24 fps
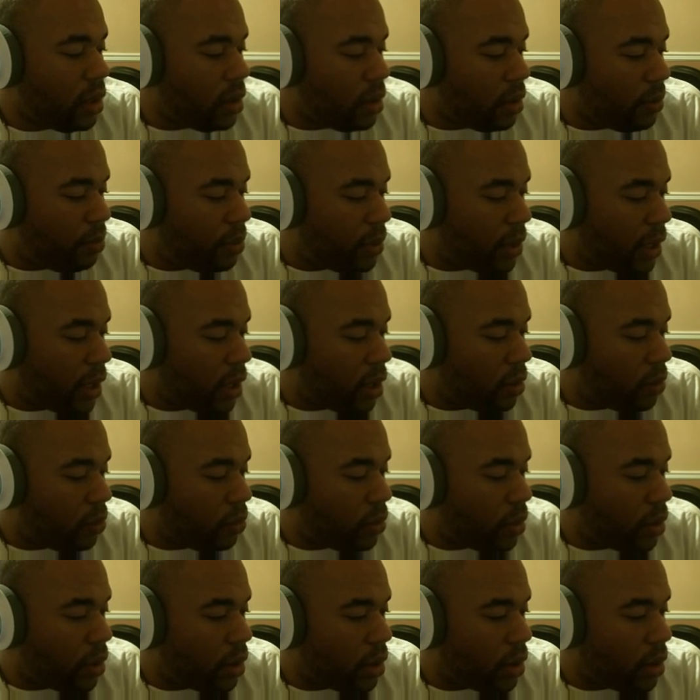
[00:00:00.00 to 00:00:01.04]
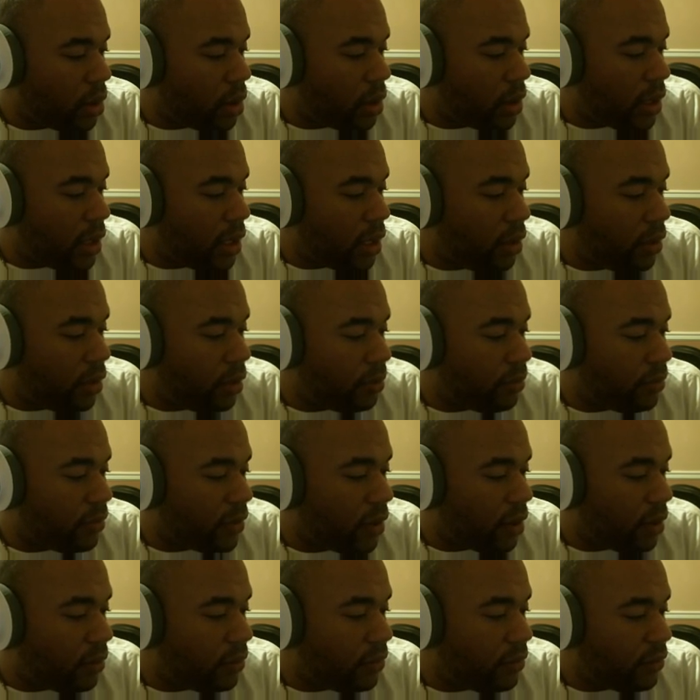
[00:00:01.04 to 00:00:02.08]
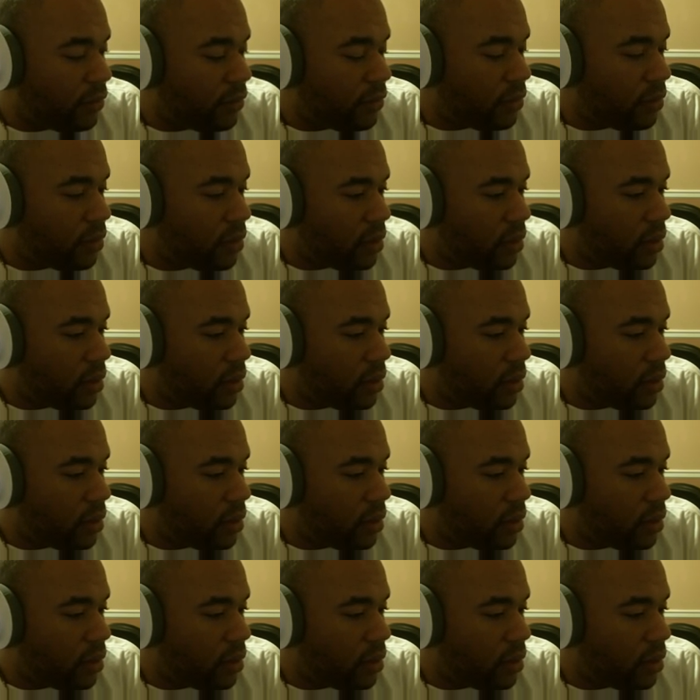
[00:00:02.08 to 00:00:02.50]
the player would kill themselves,